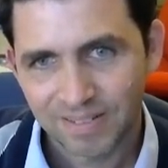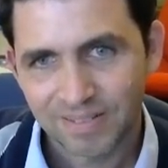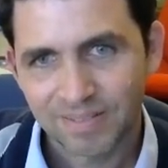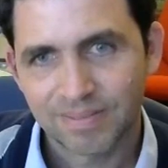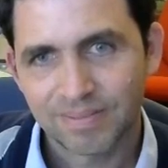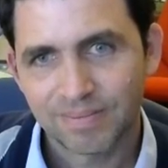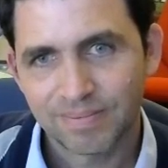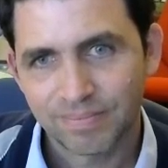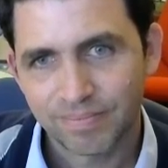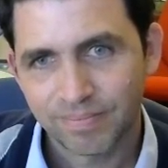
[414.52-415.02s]

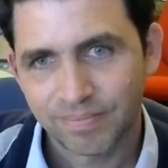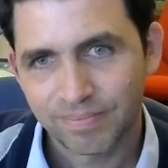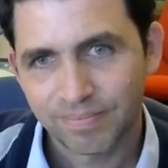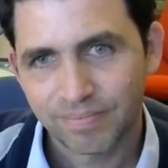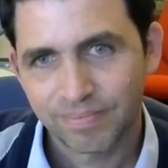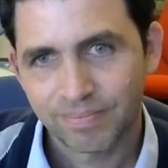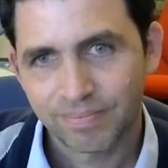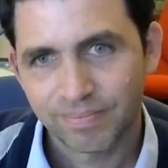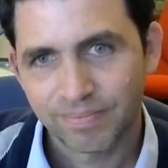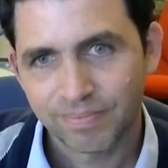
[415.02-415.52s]

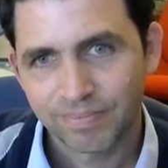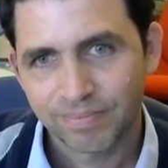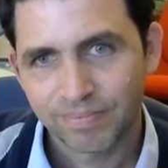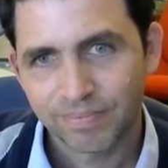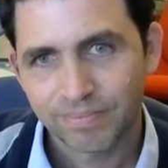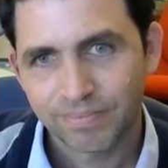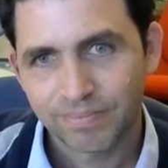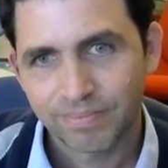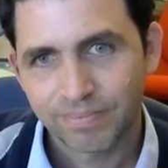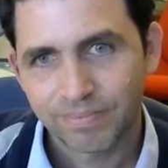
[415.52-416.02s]

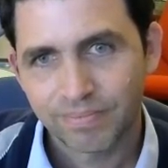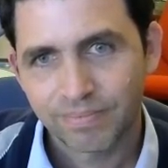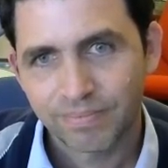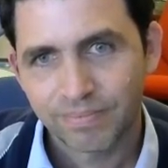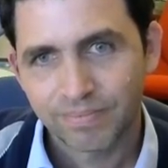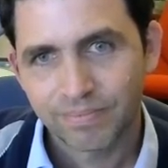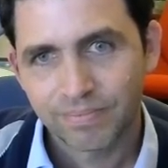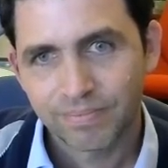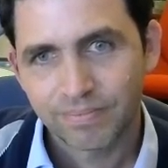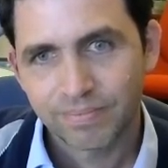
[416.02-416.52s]

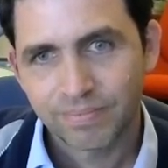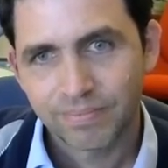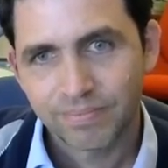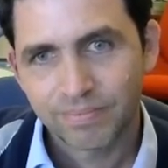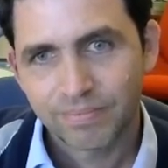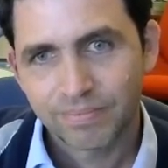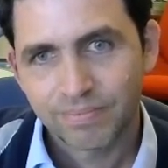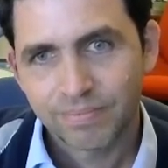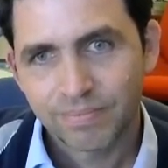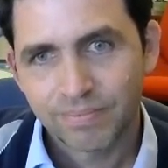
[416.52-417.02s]

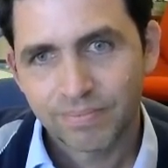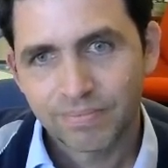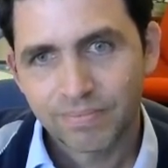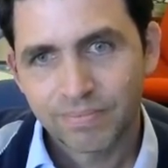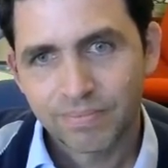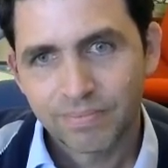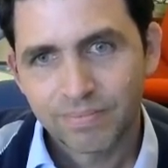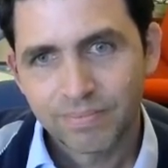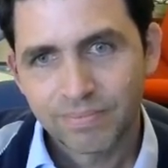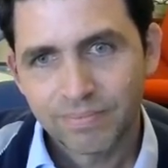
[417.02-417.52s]

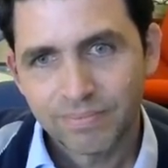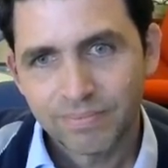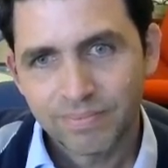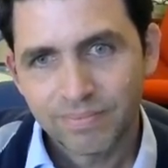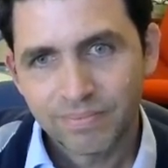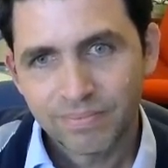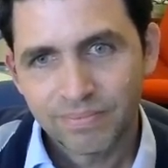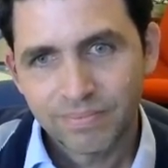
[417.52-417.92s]
No words are spoken by the person on screen.